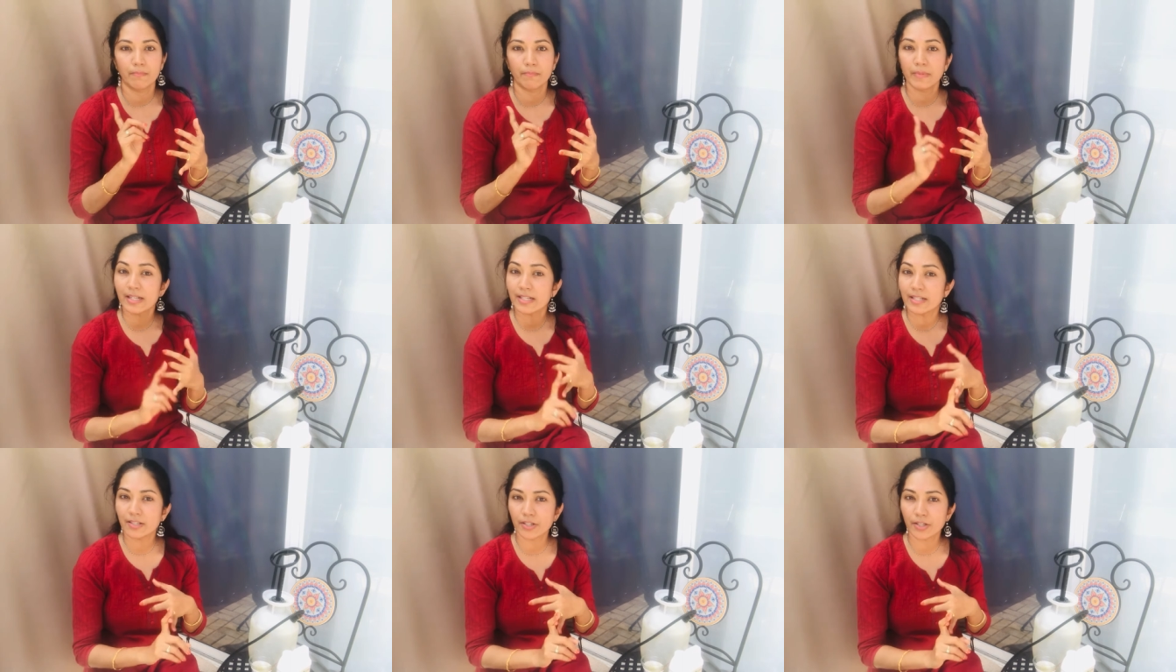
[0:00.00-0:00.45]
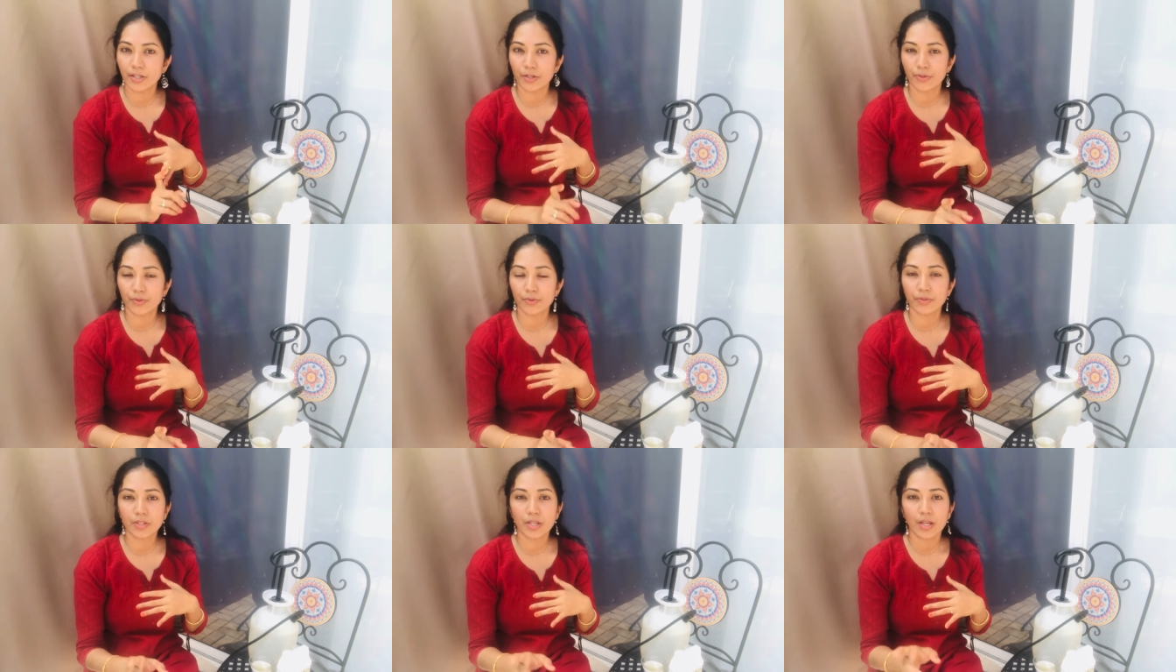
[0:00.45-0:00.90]

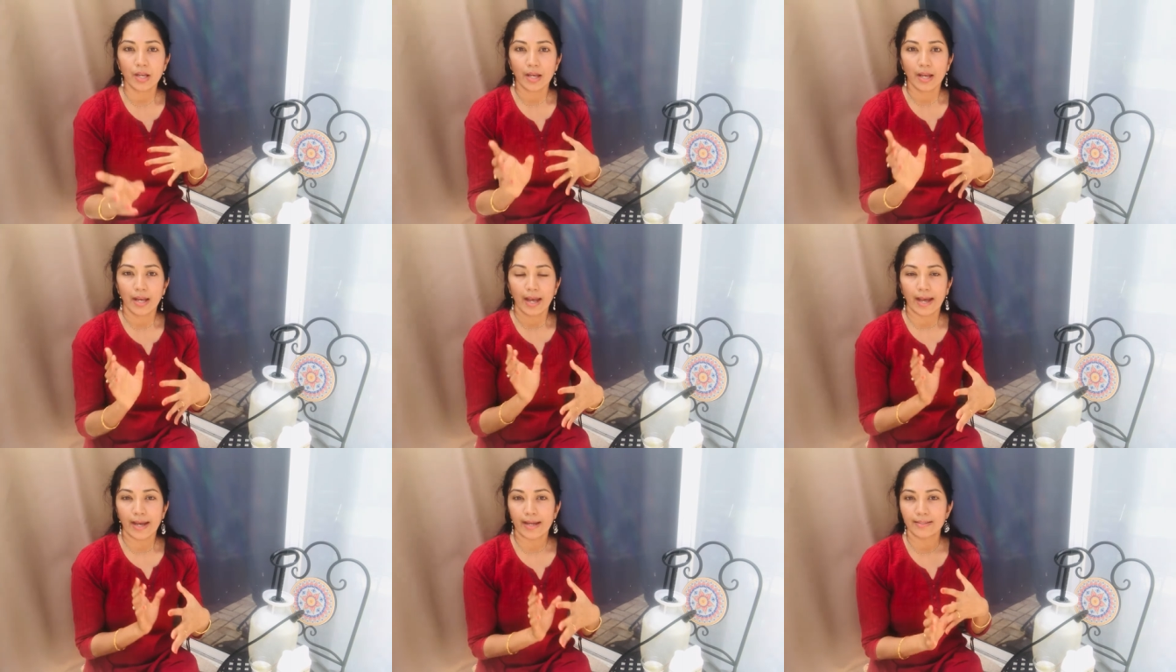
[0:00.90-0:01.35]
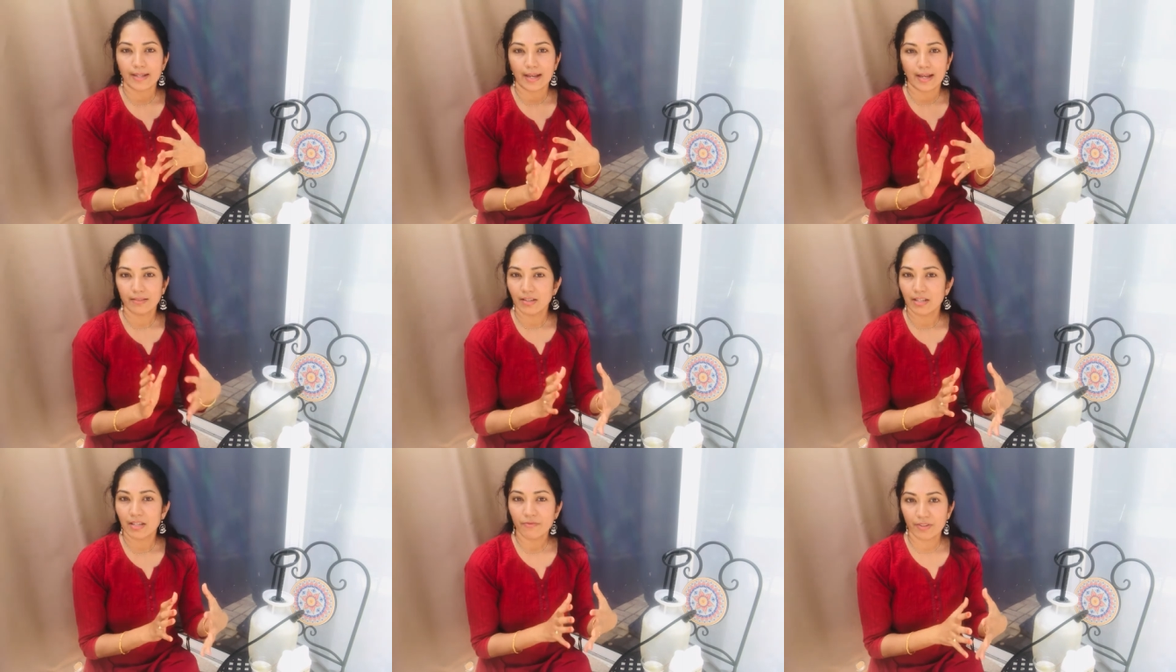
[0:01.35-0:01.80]
mildews and
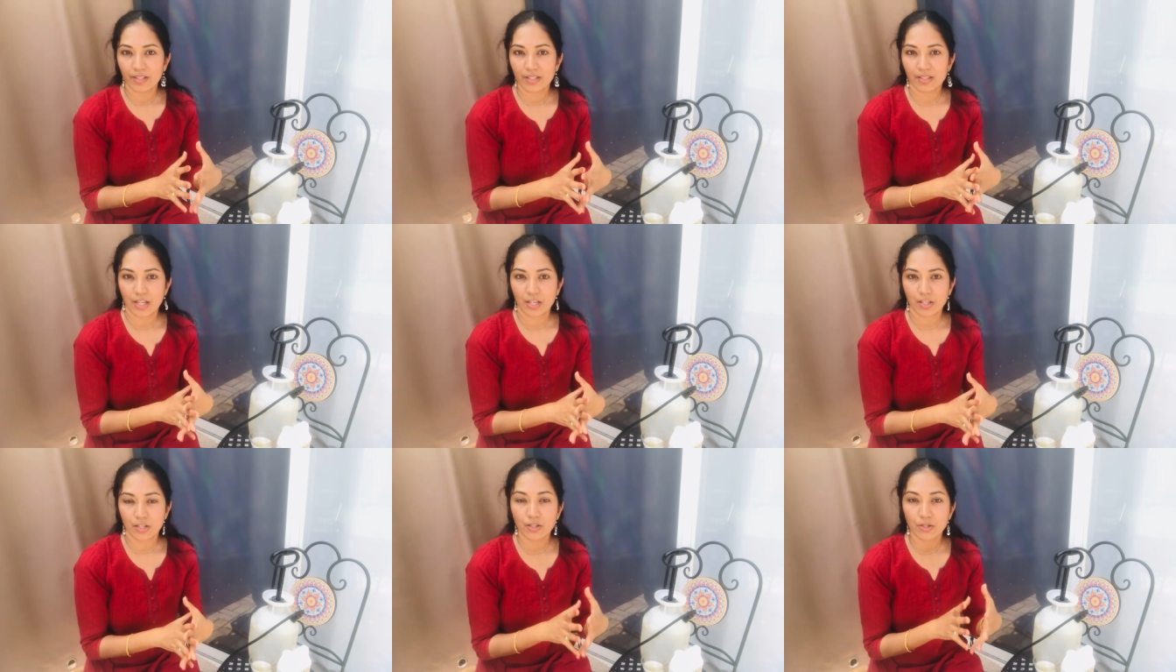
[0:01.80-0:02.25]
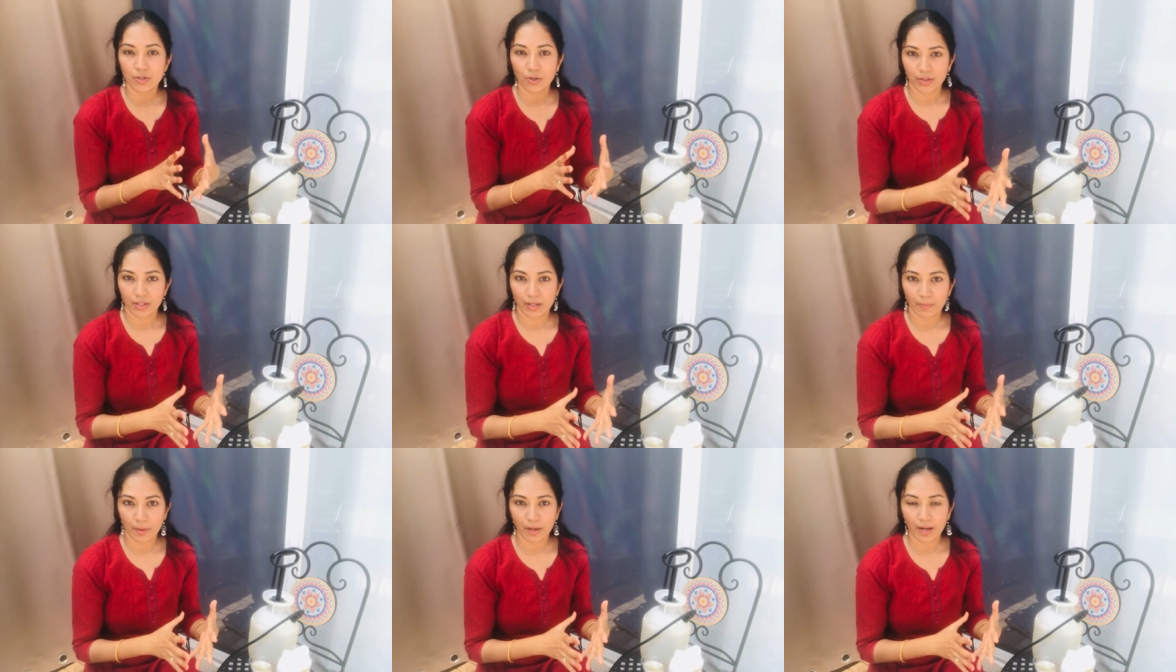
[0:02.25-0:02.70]
other infestations
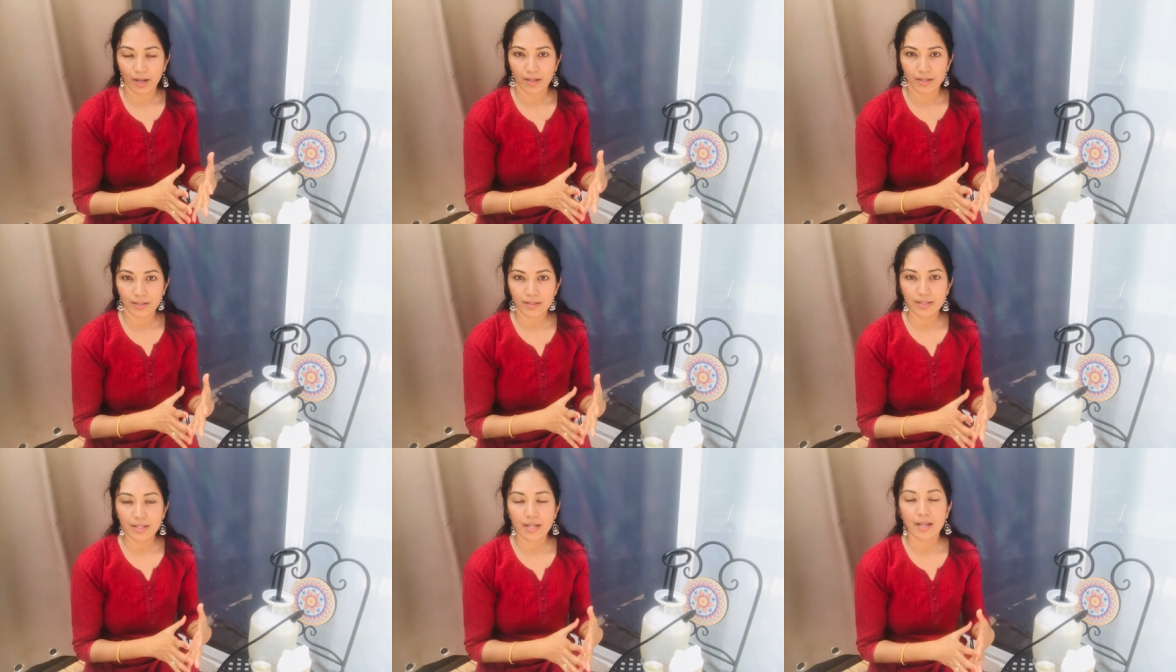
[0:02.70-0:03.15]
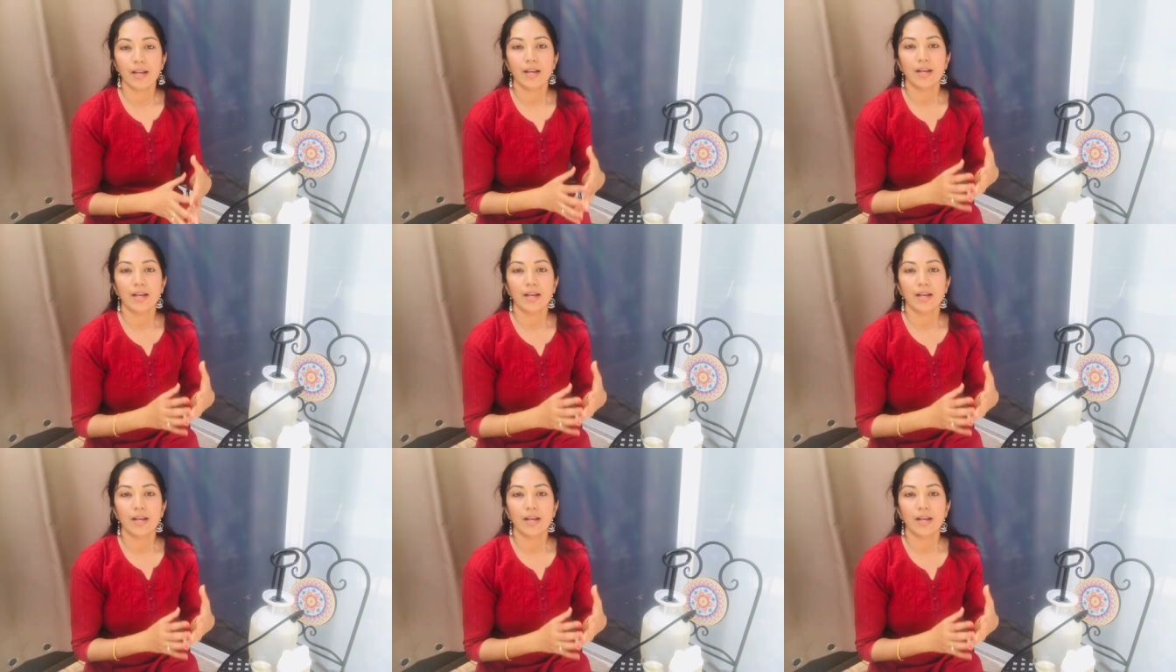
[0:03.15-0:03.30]
on the plant,